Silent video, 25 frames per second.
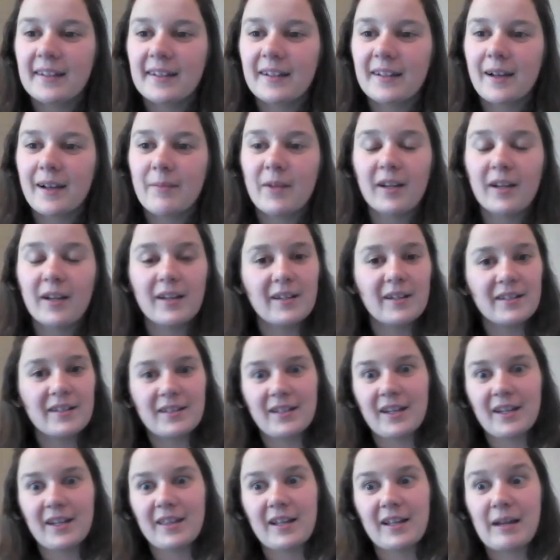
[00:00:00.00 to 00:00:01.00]
I'm not going to
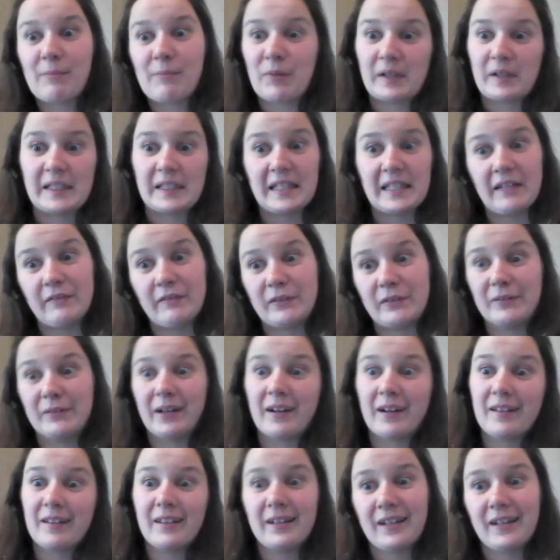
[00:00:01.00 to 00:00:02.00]
say that I'm more
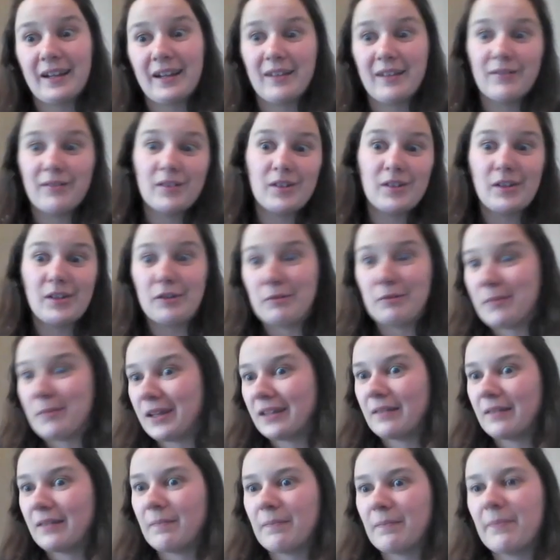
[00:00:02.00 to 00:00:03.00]
self-aware than the average
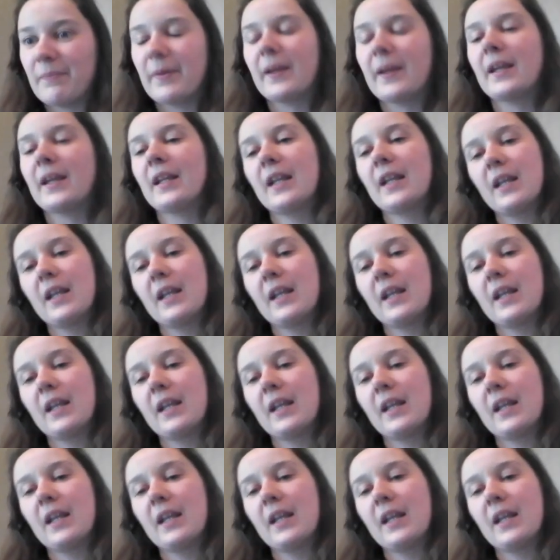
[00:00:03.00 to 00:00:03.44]
human, but